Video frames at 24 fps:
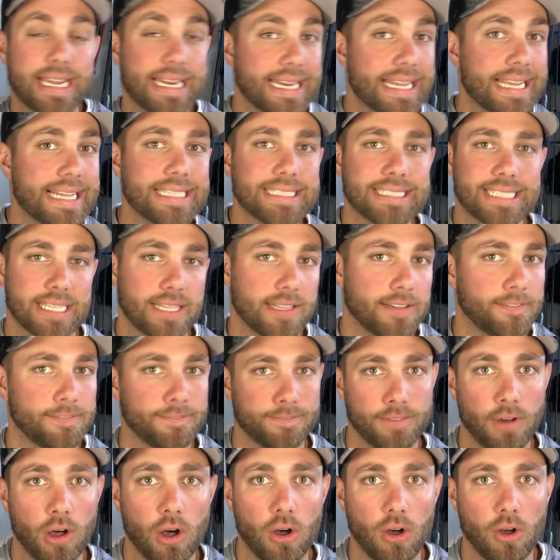and into the
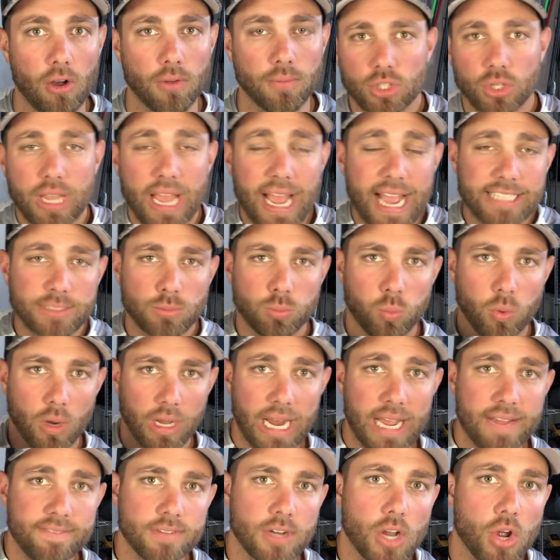fall. So guys, what
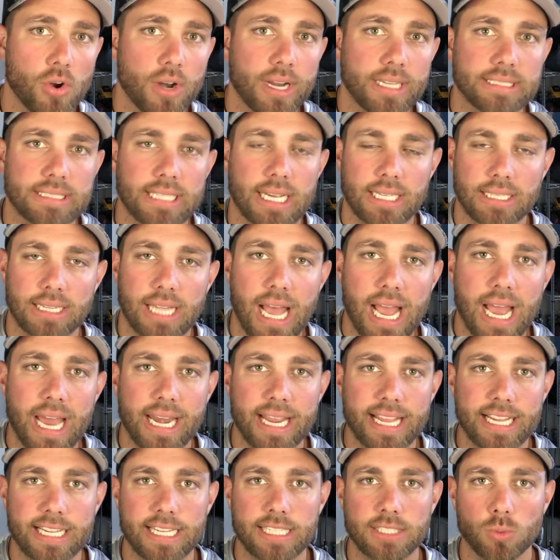I've noticed a
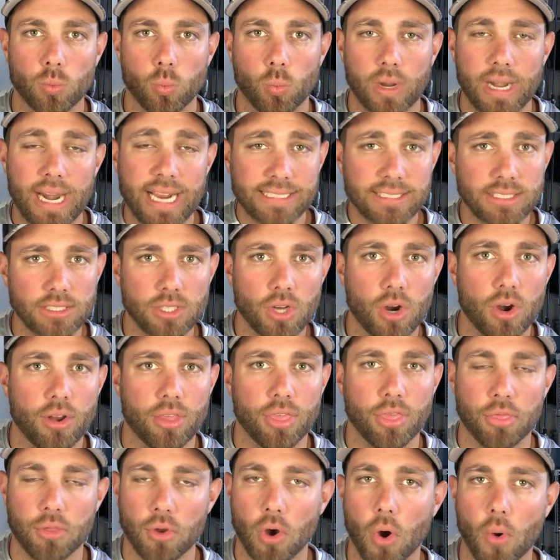lot is when I
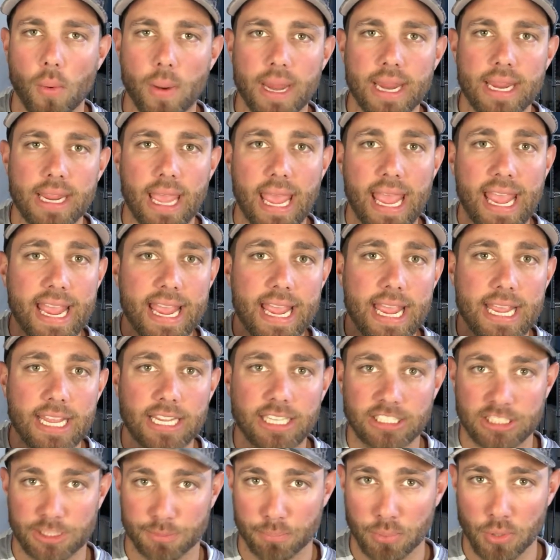start throwing a
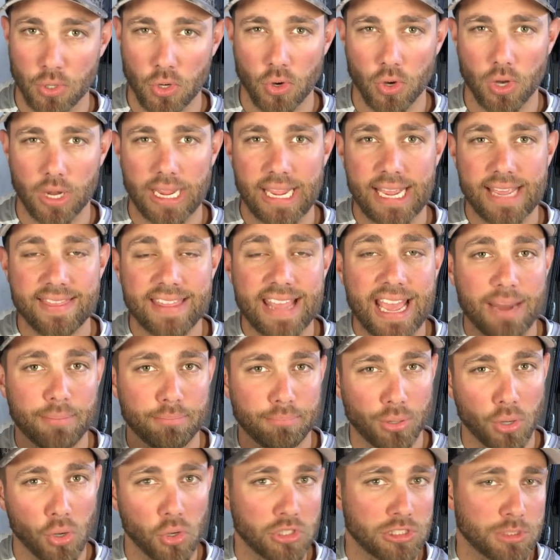spook in that
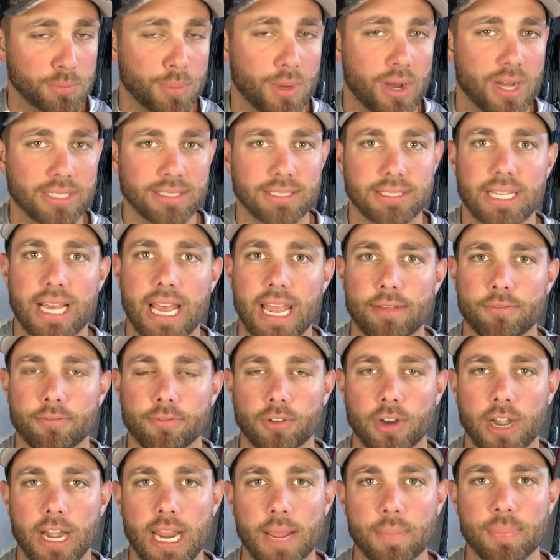post-spawn time
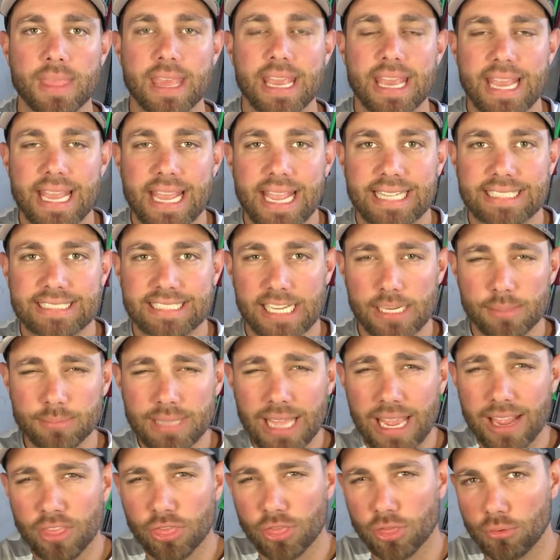frame, it seems
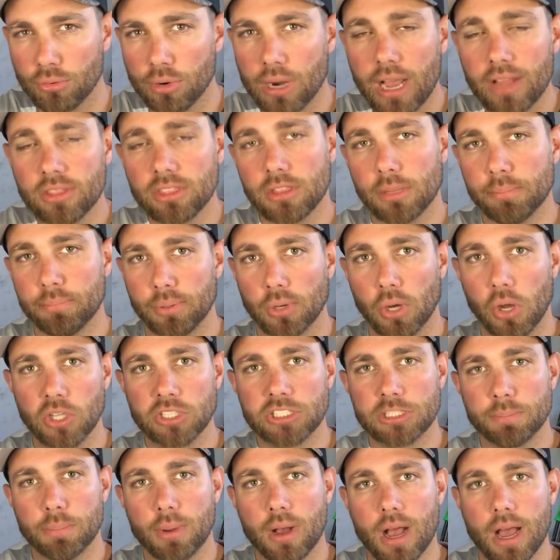like throughout the
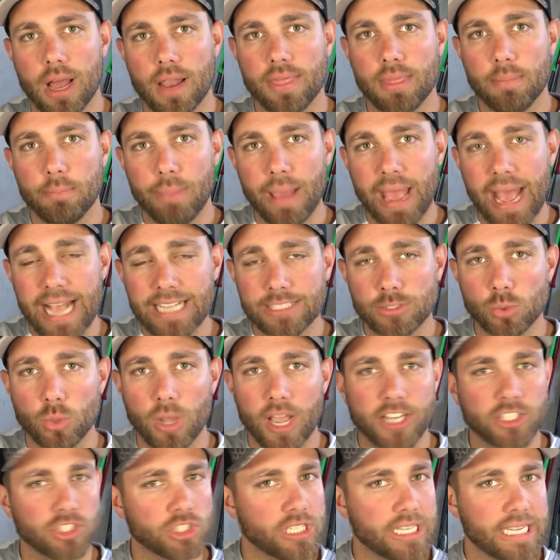post-spawn, bass will
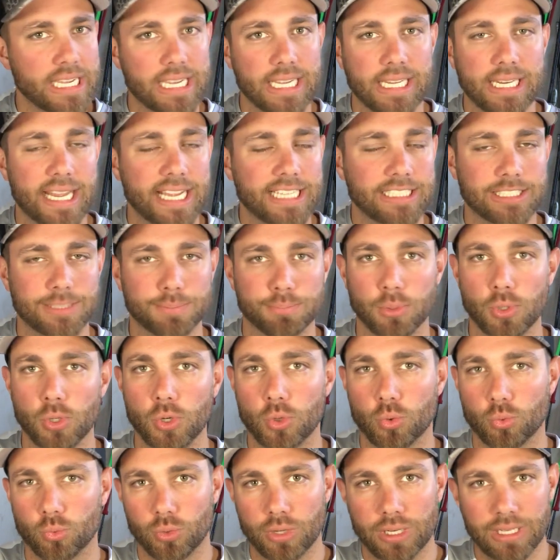actually hit a
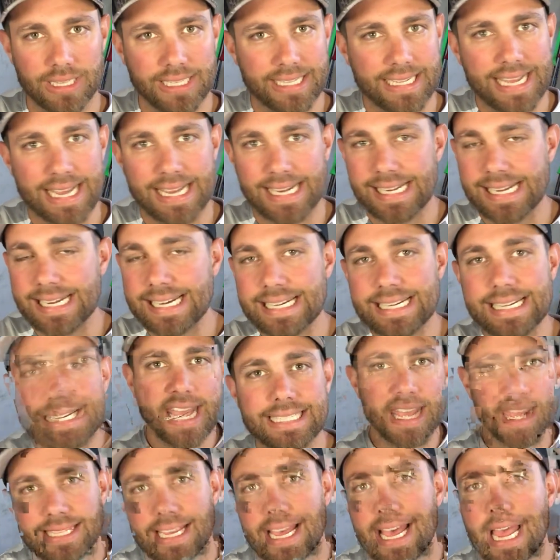spook really at
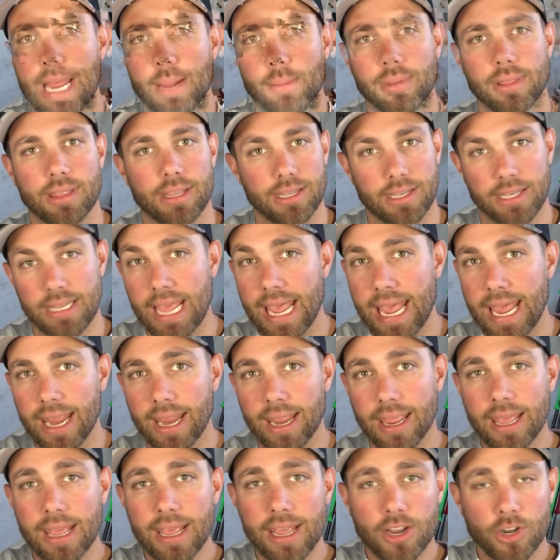any time of the day.
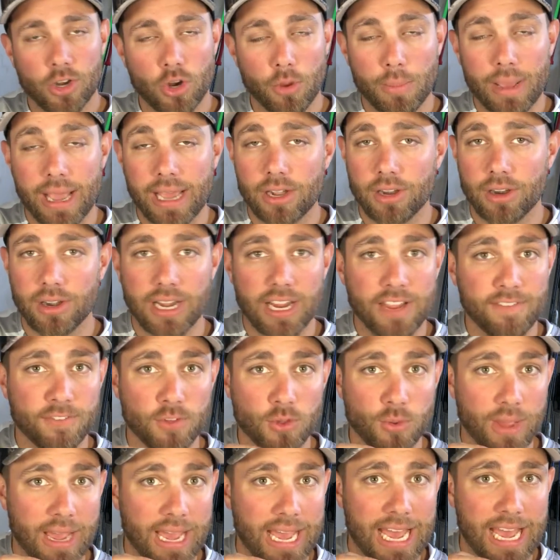No matter if
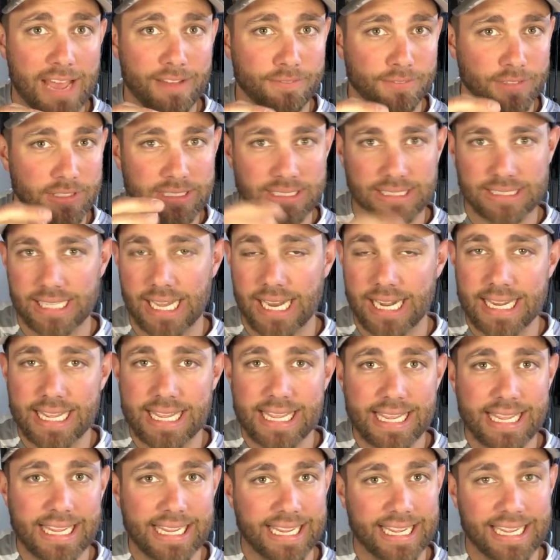you have
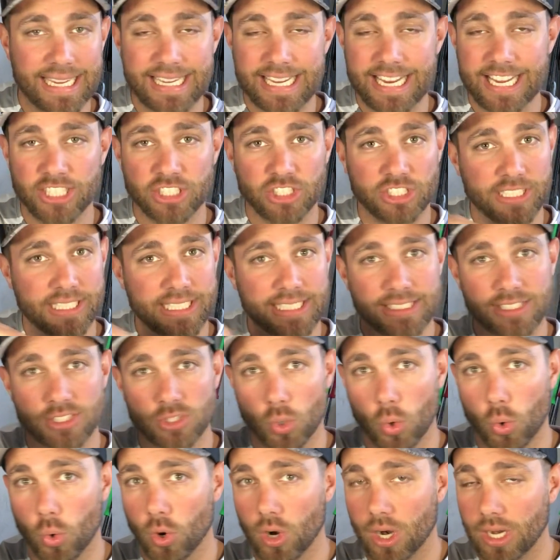sunny conditions
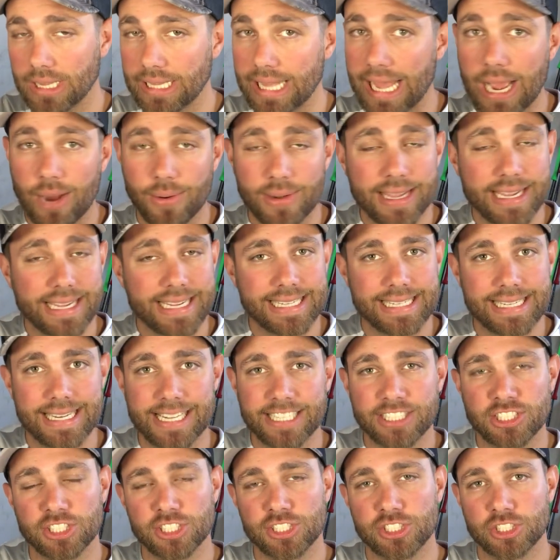or cloudy
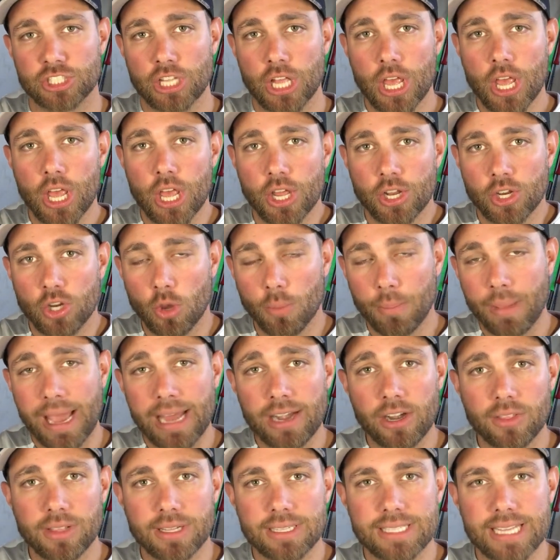conditions, no
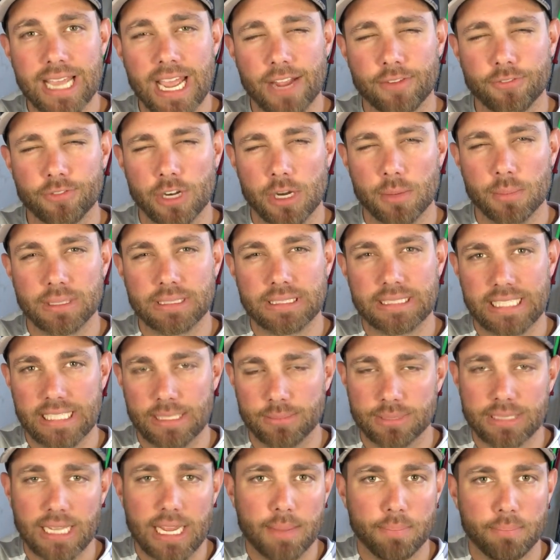matter the time frame, it
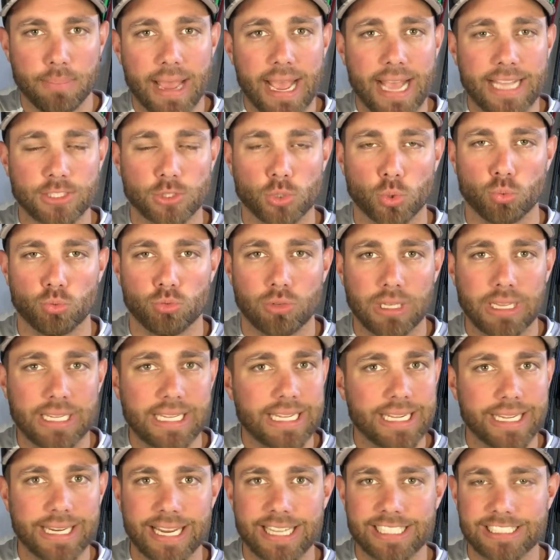seems like bass will really
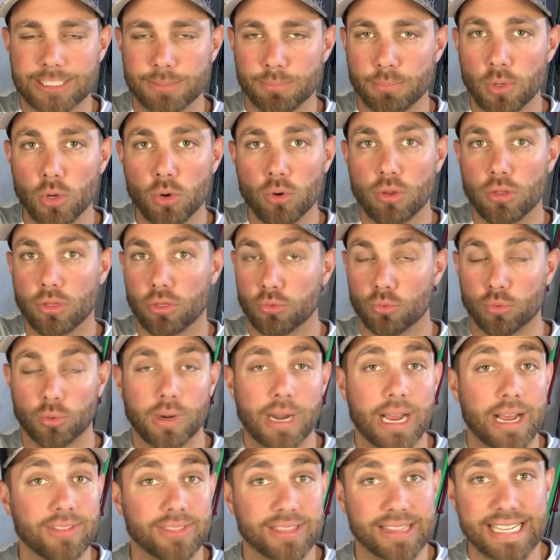hit a spook
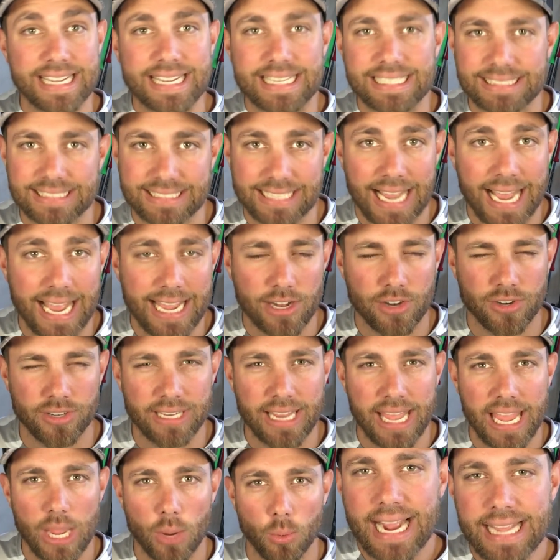throughout the entire
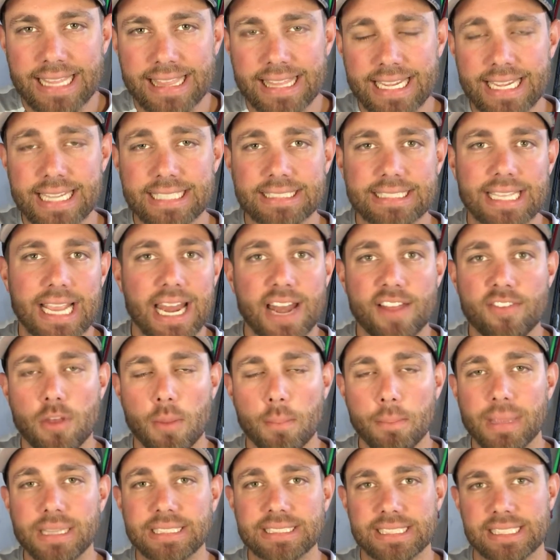day. I think it's kind of a
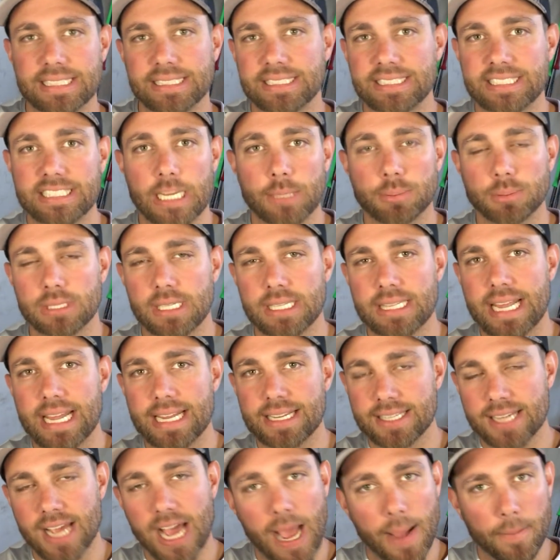misconception
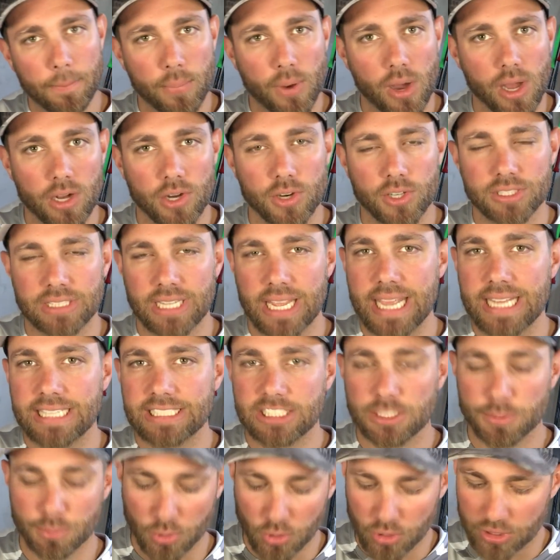that topwaters and
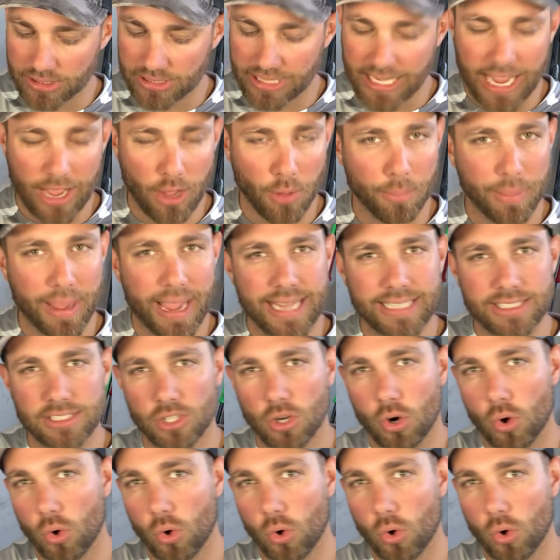spook style baits